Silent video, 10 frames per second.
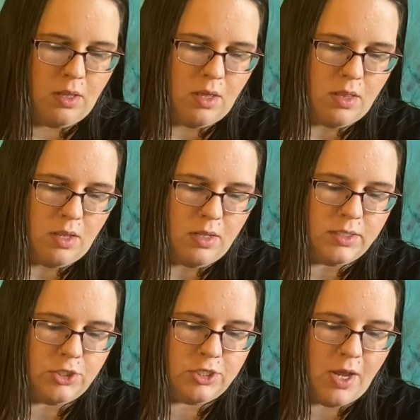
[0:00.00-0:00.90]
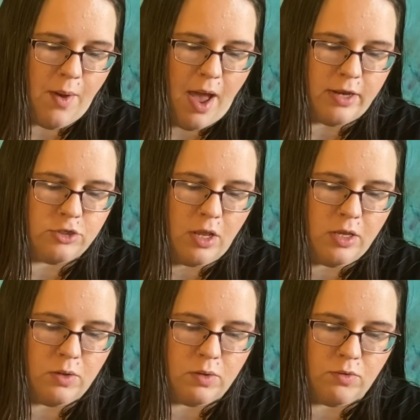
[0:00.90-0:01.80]
And then this is just how I draw it.
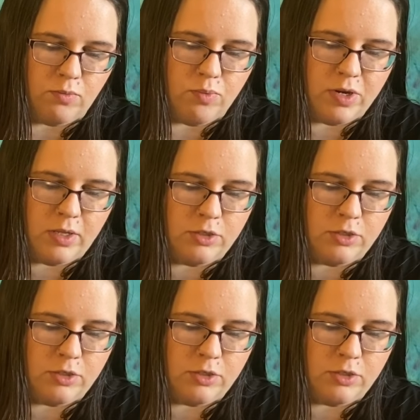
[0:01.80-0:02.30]
You can really